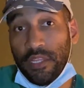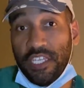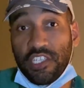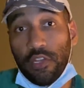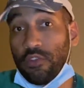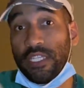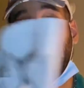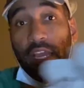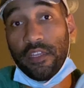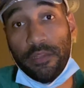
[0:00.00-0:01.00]
these clothes are
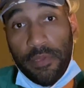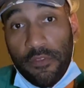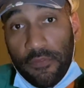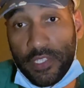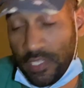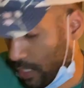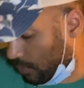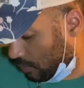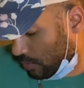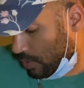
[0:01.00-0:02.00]
not gonna be for
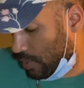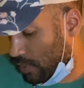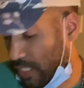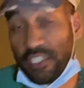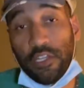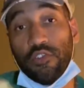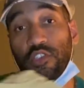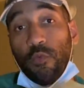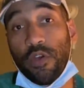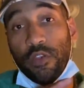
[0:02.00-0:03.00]
sale. These clothes
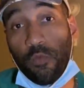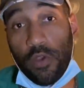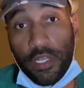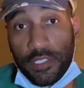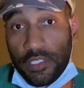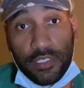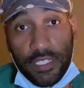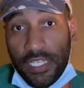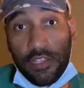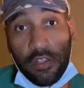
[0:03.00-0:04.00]
are one-of-ones.
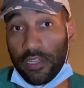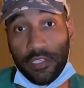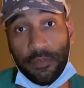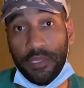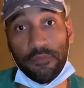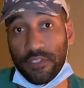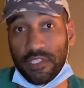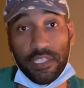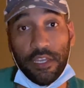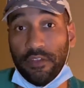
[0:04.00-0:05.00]
These aren't gonna be for
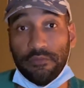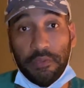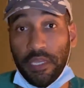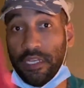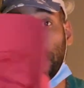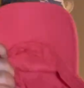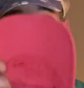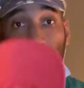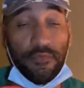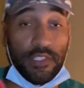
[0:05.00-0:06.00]
sale. None of this
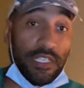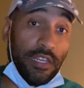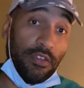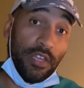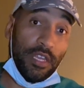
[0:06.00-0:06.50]
is for sale.